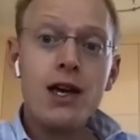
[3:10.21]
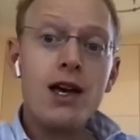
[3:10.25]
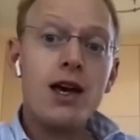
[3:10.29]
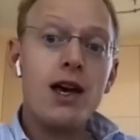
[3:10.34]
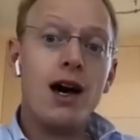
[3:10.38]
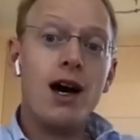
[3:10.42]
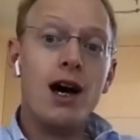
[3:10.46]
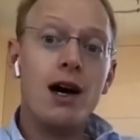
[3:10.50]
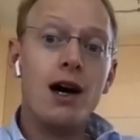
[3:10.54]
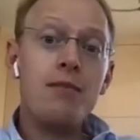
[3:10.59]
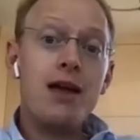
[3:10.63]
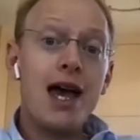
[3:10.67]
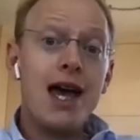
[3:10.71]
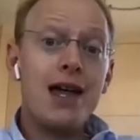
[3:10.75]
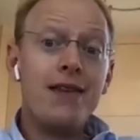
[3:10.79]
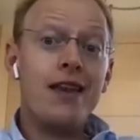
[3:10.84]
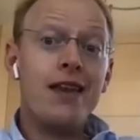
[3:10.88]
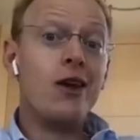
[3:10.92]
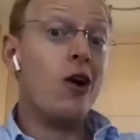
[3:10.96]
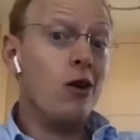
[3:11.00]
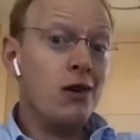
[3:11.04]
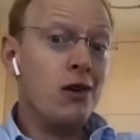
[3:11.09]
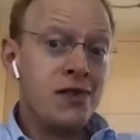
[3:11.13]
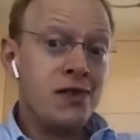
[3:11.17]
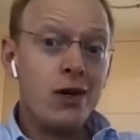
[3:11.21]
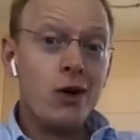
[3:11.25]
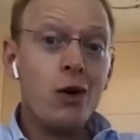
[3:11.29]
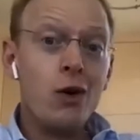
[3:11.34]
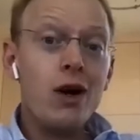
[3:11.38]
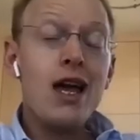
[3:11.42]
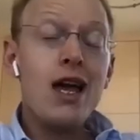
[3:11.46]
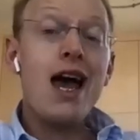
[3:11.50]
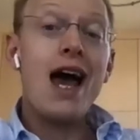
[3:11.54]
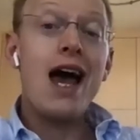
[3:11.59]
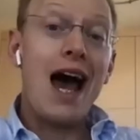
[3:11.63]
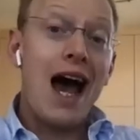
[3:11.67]
And then also,
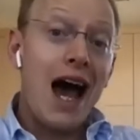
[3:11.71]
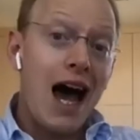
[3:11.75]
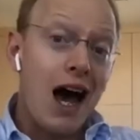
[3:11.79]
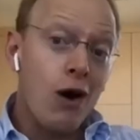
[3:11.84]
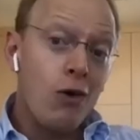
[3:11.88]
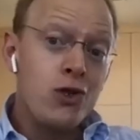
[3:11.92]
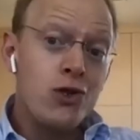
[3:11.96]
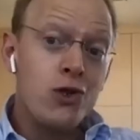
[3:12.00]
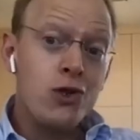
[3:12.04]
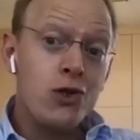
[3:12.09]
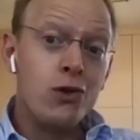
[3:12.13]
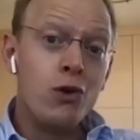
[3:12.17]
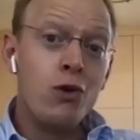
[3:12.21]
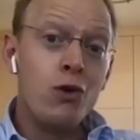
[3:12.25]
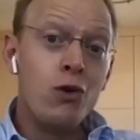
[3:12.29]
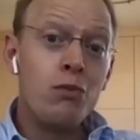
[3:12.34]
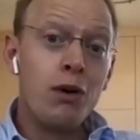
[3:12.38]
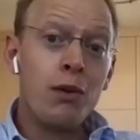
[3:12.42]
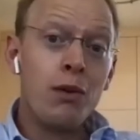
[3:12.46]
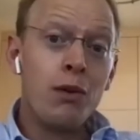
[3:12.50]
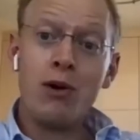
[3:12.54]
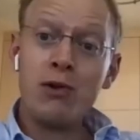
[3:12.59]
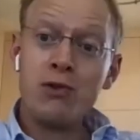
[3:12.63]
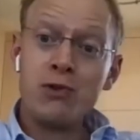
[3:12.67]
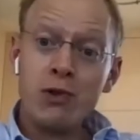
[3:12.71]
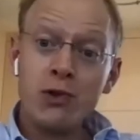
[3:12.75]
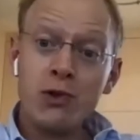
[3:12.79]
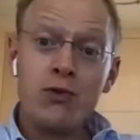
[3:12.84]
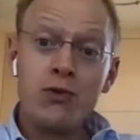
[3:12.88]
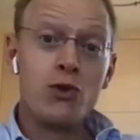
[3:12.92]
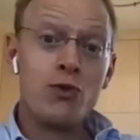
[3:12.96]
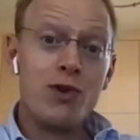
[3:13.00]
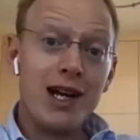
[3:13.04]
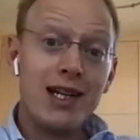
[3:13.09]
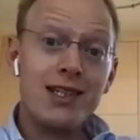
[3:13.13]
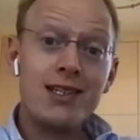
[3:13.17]
how do proposals for
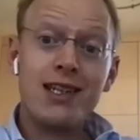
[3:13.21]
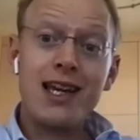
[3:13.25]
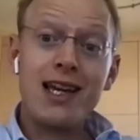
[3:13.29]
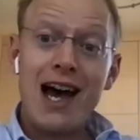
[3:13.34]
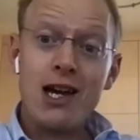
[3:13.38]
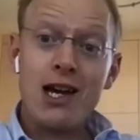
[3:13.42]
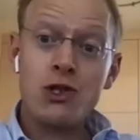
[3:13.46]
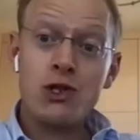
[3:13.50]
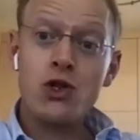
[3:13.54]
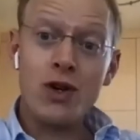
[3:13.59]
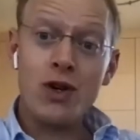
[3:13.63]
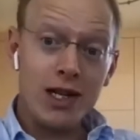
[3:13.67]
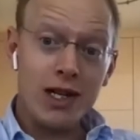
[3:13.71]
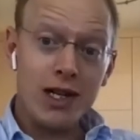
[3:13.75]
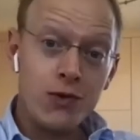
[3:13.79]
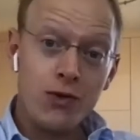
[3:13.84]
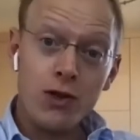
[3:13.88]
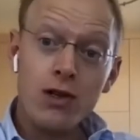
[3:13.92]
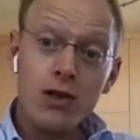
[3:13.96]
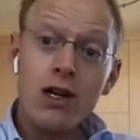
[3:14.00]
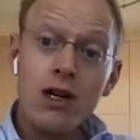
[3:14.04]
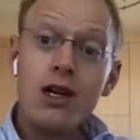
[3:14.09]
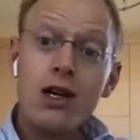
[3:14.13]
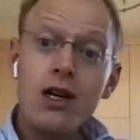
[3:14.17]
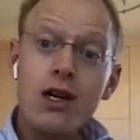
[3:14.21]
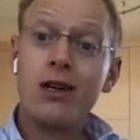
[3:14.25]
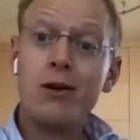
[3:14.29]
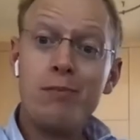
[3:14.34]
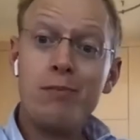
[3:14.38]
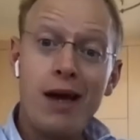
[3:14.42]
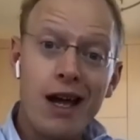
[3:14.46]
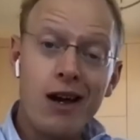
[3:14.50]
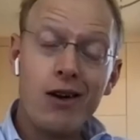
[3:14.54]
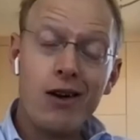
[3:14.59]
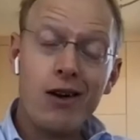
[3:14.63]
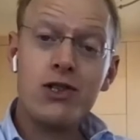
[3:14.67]
direct cash transfer
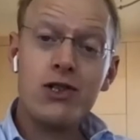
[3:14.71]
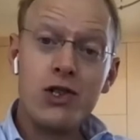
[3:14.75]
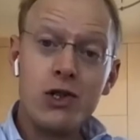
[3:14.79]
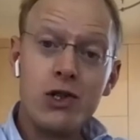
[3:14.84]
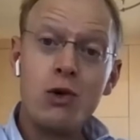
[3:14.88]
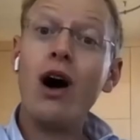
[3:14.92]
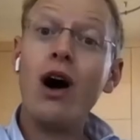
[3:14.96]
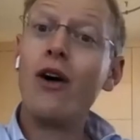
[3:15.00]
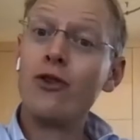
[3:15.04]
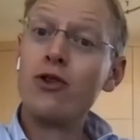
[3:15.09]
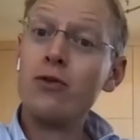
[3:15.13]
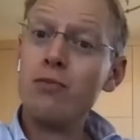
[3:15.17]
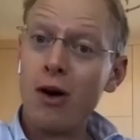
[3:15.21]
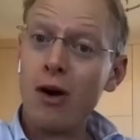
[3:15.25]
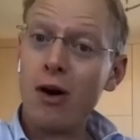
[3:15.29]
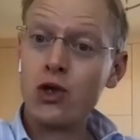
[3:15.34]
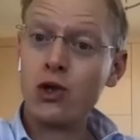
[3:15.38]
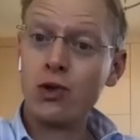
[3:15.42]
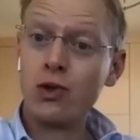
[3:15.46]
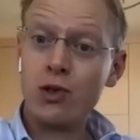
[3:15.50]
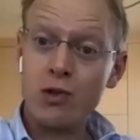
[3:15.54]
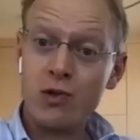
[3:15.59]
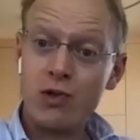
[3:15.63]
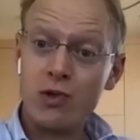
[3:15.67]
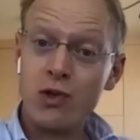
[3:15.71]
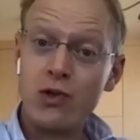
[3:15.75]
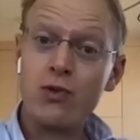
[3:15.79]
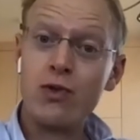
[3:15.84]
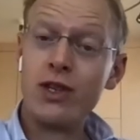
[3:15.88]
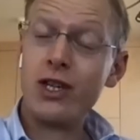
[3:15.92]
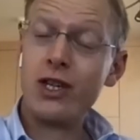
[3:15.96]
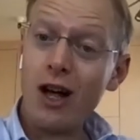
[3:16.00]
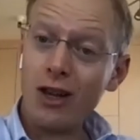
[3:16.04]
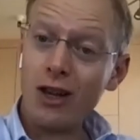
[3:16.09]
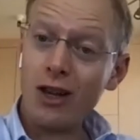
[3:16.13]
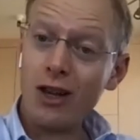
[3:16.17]
compare to other marginal uses for
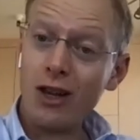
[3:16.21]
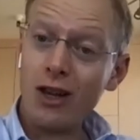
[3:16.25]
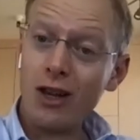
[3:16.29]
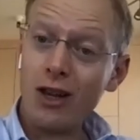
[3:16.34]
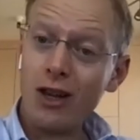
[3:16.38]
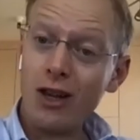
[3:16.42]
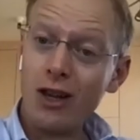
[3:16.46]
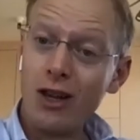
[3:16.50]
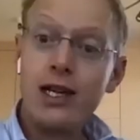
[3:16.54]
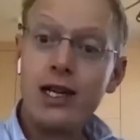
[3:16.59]
dollars?